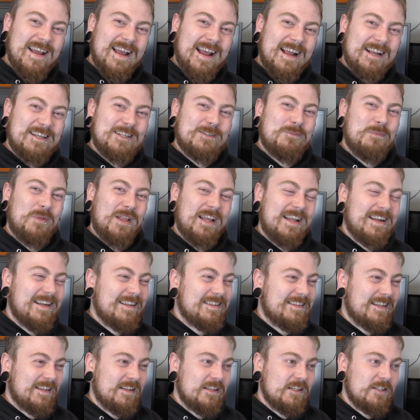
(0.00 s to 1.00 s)
explaining
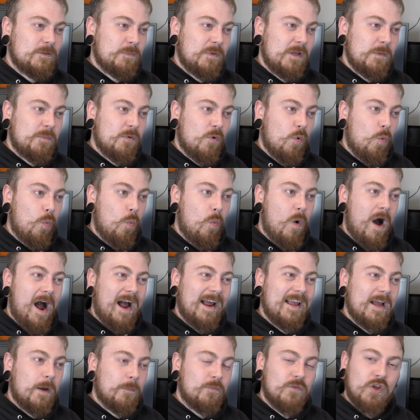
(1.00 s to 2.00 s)
to these people why
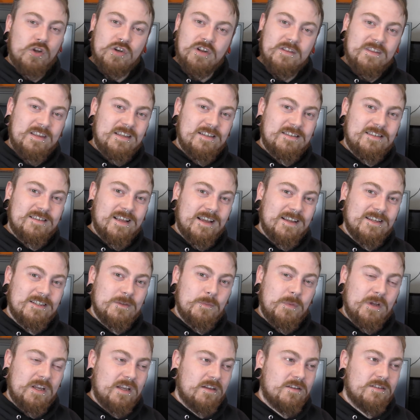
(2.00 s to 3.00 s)
I'm none of these things
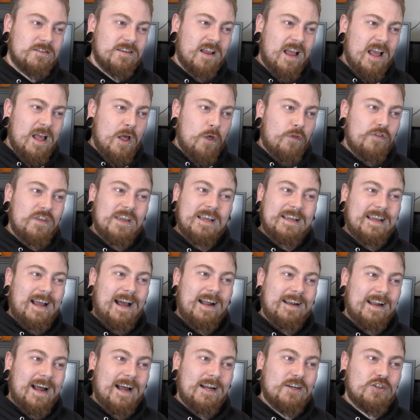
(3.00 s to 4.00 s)
because they
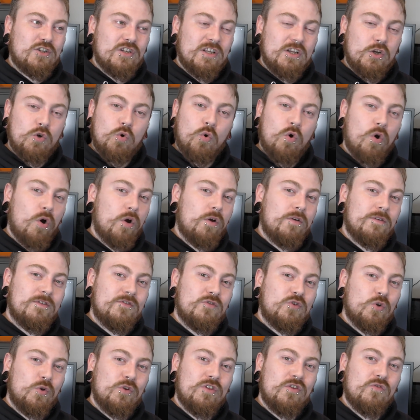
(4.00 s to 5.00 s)
can't actually go out and
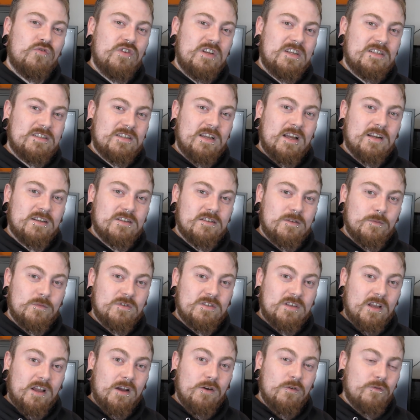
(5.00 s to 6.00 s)
do the research
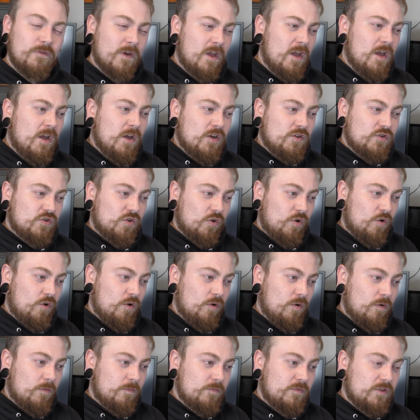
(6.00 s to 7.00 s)
themselves.
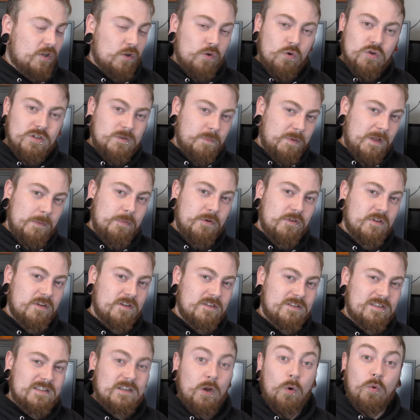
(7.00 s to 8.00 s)
So, to those people
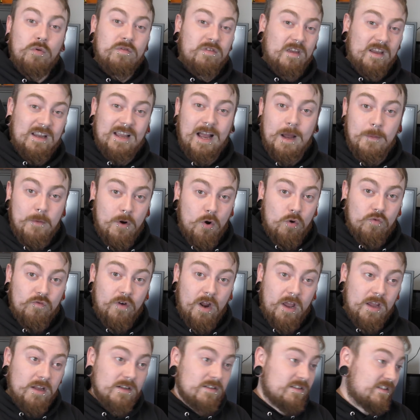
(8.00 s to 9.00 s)
that still think I'm
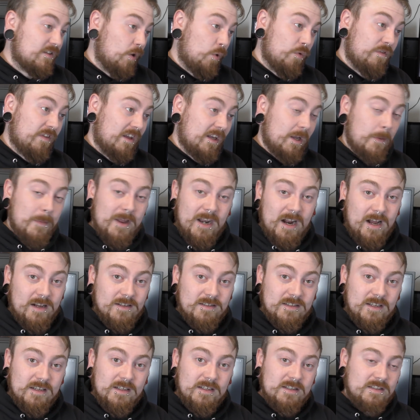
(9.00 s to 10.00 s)
alt-right, still think I'm a
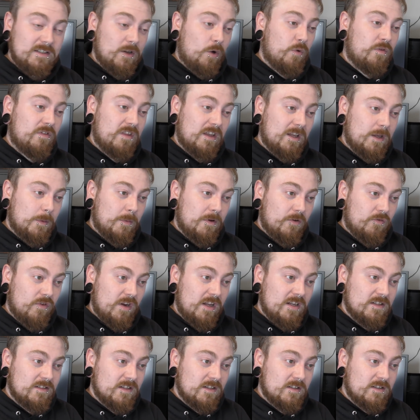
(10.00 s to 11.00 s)
Nazi, still think I'm a
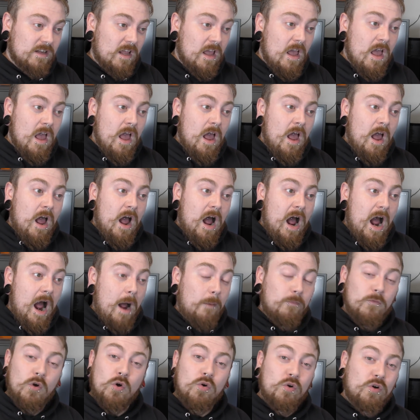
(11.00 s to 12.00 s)
racist,
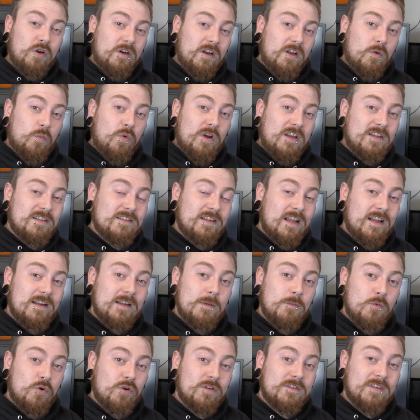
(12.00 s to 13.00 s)
I'm not going to waste any more